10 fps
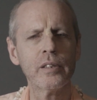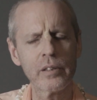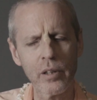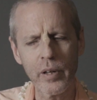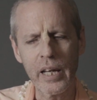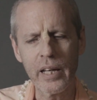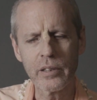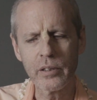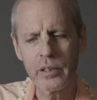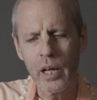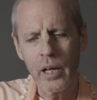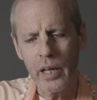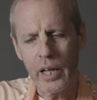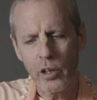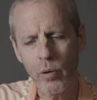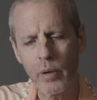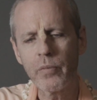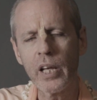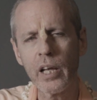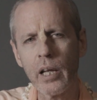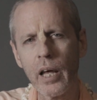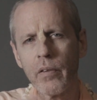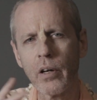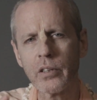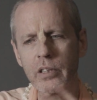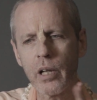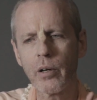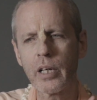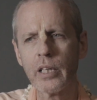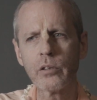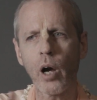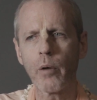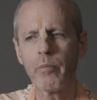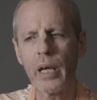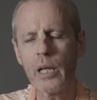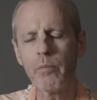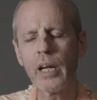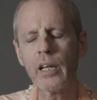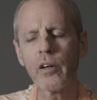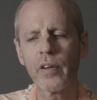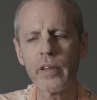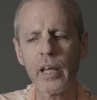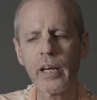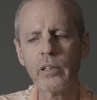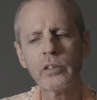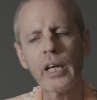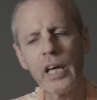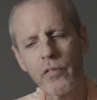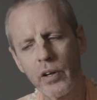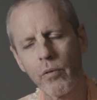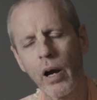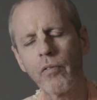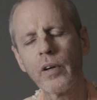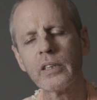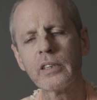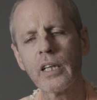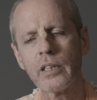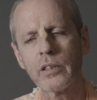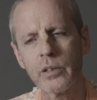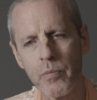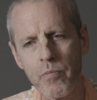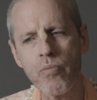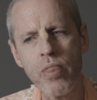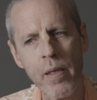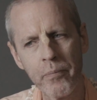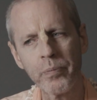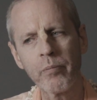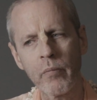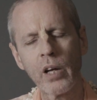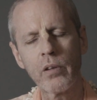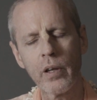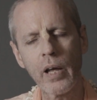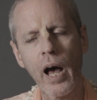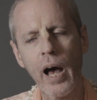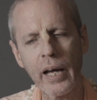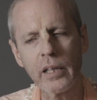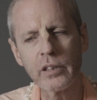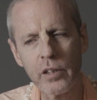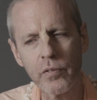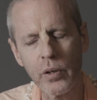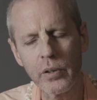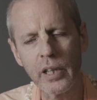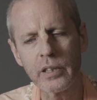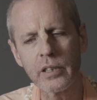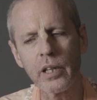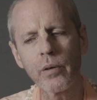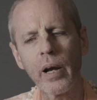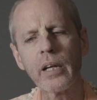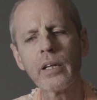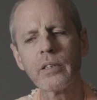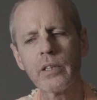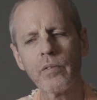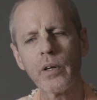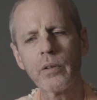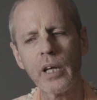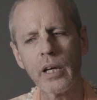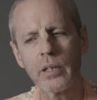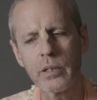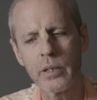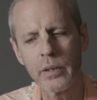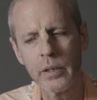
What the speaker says: So he is encrypted in those slokas are many, many different things, even references to the highest devotees, the greatest devotees.